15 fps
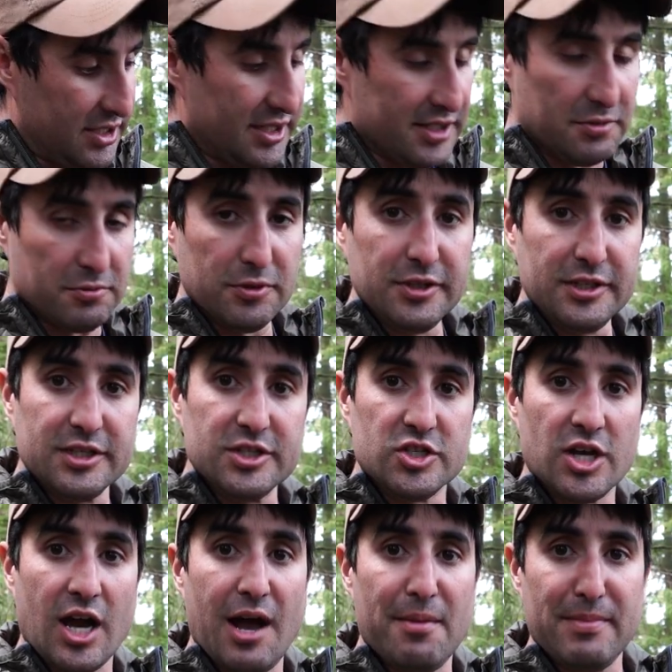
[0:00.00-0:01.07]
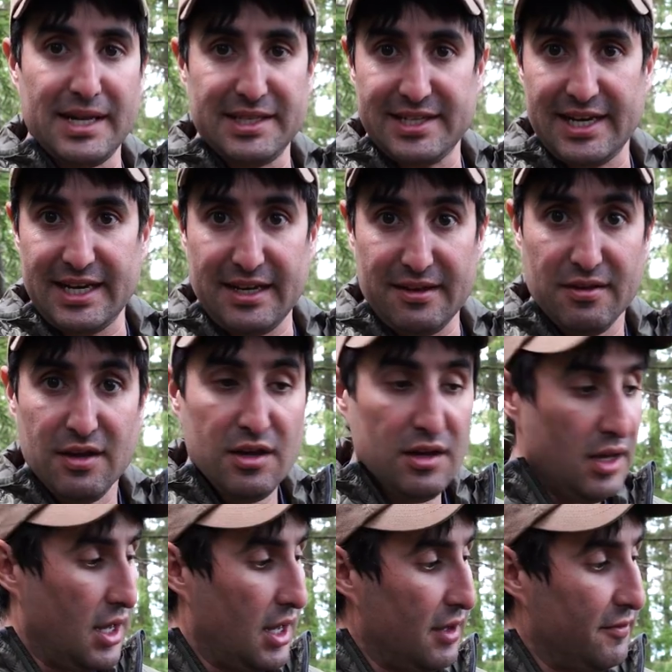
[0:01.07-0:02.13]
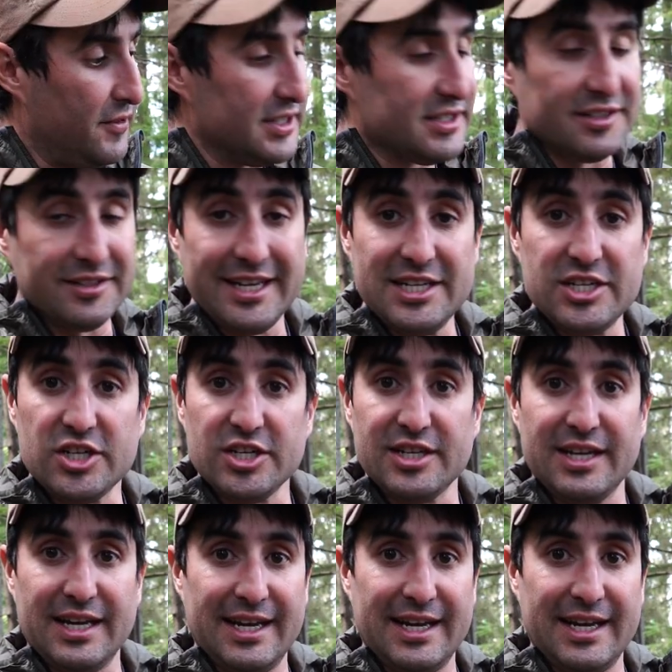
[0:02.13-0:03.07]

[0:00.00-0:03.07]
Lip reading: It does a really good job maintaining ventilation